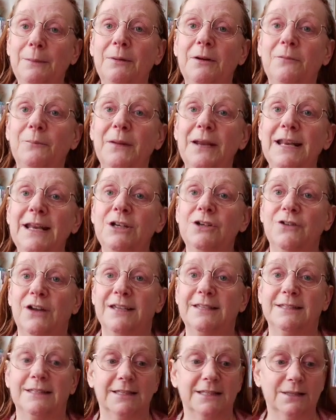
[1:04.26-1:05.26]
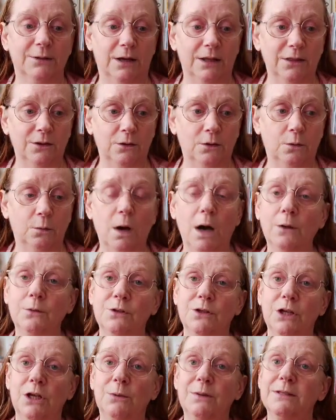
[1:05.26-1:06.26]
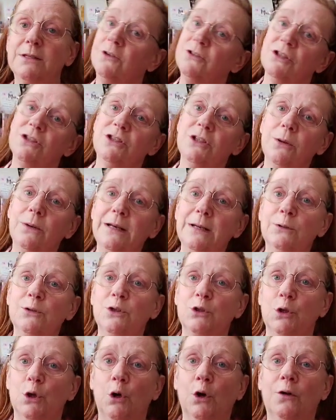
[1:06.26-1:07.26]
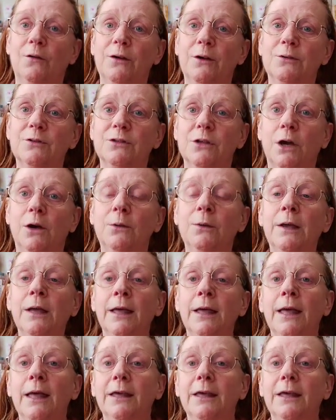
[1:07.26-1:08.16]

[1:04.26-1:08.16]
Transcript: people have been interested, so I thought what I'll do is I'll just do a little tutorial so